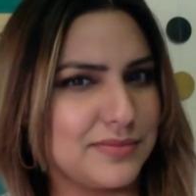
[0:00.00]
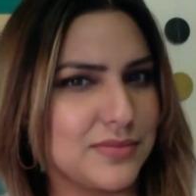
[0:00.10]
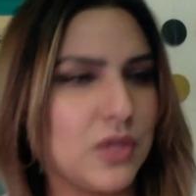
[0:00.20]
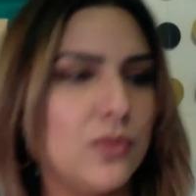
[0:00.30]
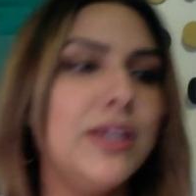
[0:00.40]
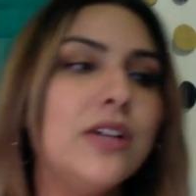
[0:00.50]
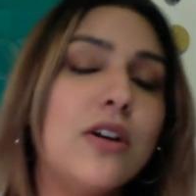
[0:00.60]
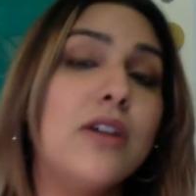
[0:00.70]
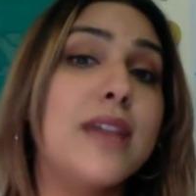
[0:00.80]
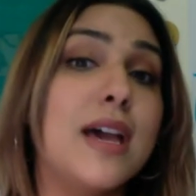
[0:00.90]
We
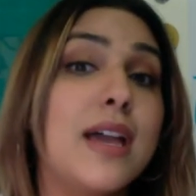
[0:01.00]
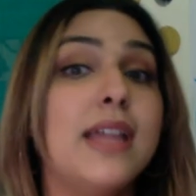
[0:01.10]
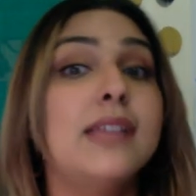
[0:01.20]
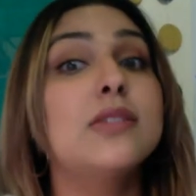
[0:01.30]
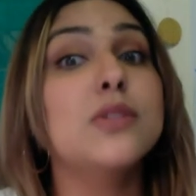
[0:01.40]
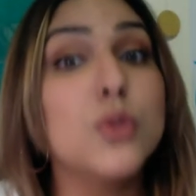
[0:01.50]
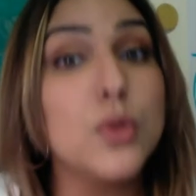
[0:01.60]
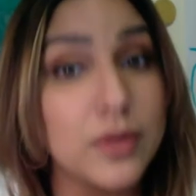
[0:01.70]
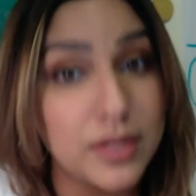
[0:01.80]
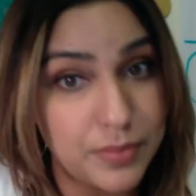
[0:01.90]
call that a
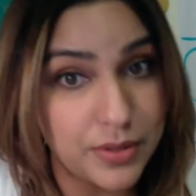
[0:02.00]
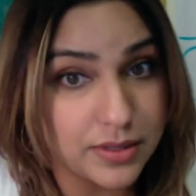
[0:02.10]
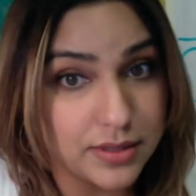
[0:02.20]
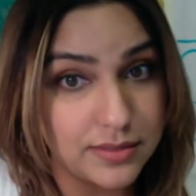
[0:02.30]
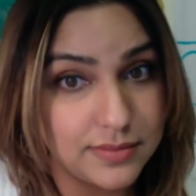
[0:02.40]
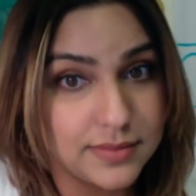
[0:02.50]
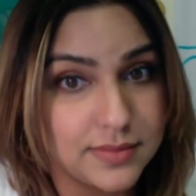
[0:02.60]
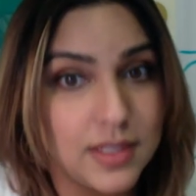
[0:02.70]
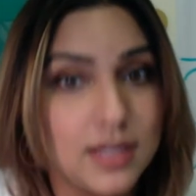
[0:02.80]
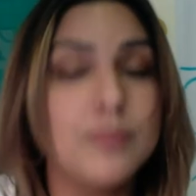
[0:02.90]
storybook.
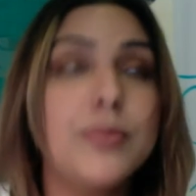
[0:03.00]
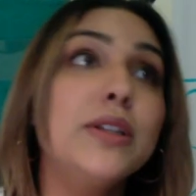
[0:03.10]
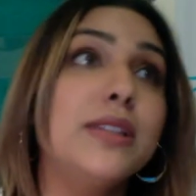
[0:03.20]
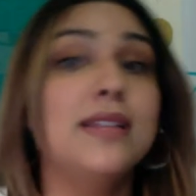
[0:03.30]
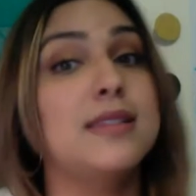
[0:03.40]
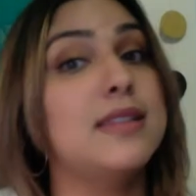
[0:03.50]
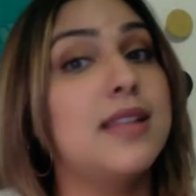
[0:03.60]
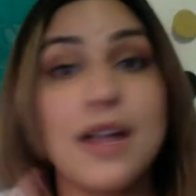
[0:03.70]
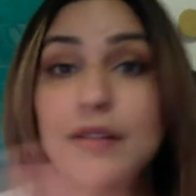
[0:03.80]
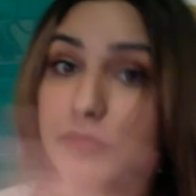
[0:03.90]
A book that's
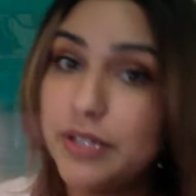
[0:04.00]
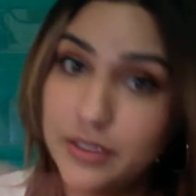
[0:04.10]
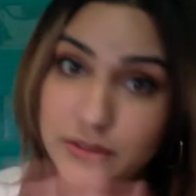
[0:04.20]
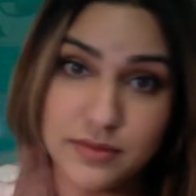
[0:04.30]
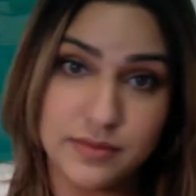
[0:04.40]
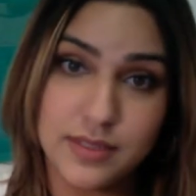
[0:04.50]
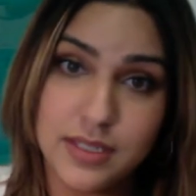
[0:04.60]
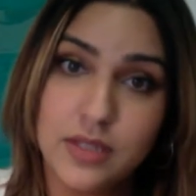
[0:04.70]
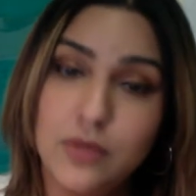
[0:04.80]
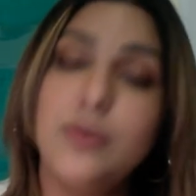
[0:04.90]
not real,
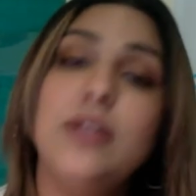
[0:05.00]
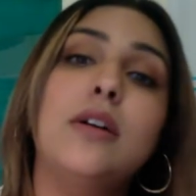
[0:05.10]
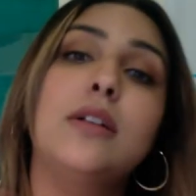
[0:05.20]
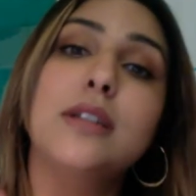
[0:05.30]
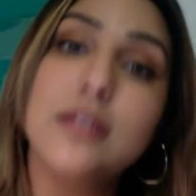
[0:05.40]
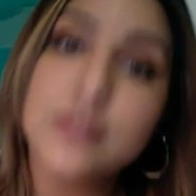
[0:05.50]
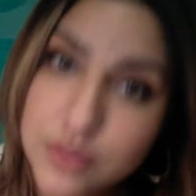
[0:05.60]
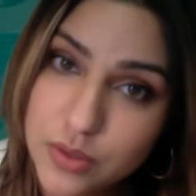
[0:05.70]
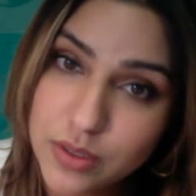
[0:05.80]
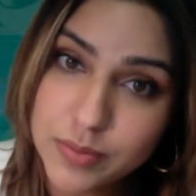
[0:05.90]
we call it a
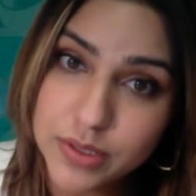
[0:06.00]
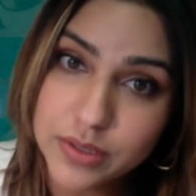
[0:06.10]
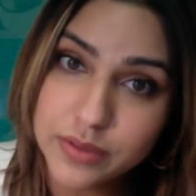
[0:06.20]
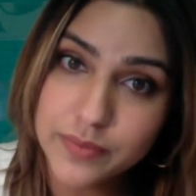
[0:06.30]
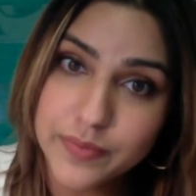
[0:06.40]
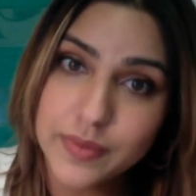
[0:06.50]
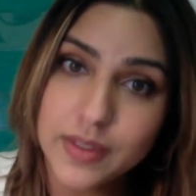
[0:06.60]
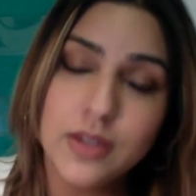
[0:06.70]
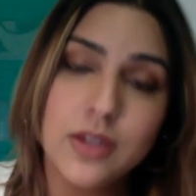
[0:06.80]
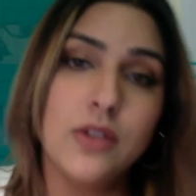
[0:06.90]
storybook.
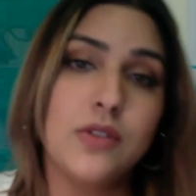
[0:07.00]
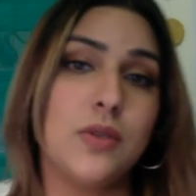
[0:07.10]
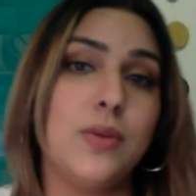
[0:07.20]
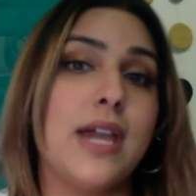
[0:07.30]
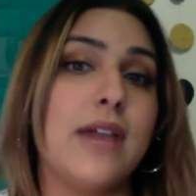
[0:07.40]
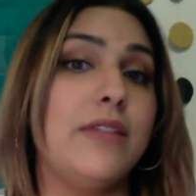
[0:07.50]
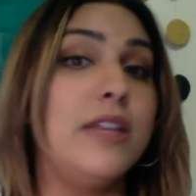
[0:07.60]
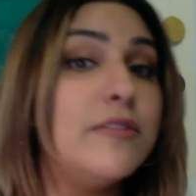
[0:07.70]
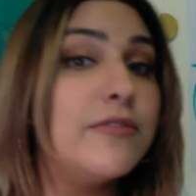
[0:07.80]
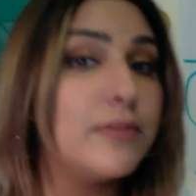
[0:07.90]
So we have
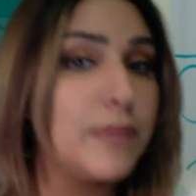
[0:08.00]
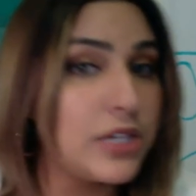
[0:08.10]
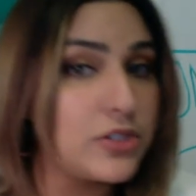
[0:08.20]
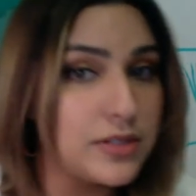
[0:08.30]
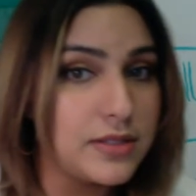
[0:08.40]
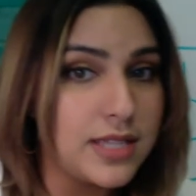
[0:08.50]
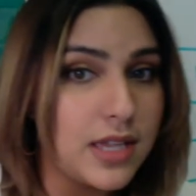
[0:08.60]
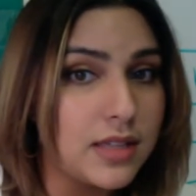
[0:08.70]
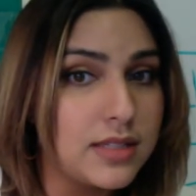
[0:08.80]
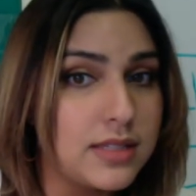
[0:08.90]
informational
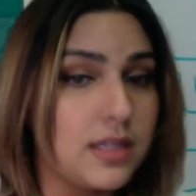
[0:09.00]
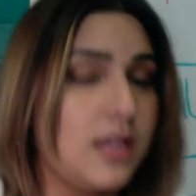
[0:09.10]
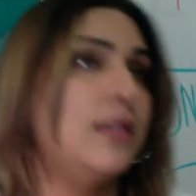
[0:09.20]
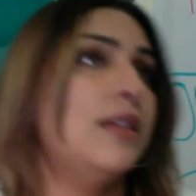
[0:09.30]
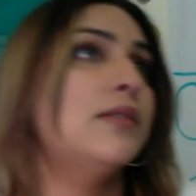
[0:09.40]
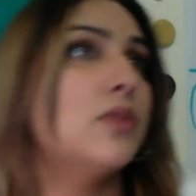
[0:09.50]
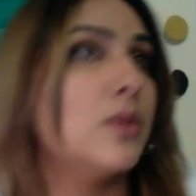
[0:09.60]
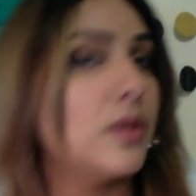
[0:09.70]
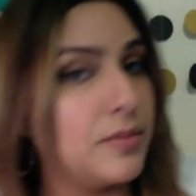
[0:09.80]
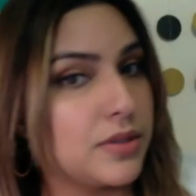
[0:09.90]
text and a
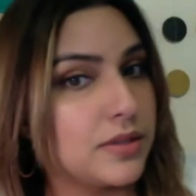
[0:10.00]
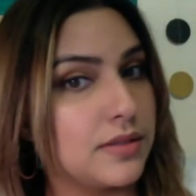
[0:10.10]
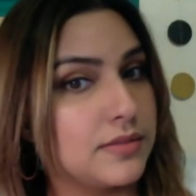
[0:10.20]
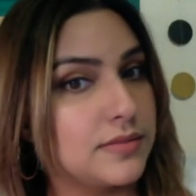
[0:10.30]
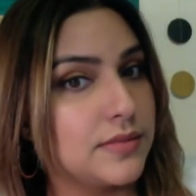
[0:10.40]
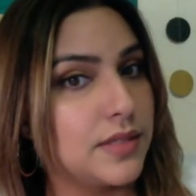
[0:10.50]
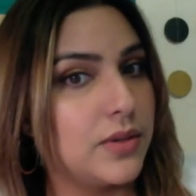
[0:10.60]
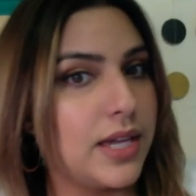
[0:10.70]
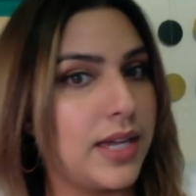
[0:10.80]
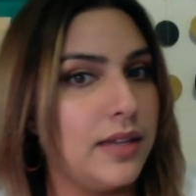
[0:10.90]
storybook,
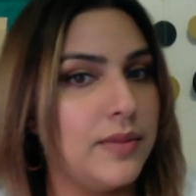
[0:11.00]
okay?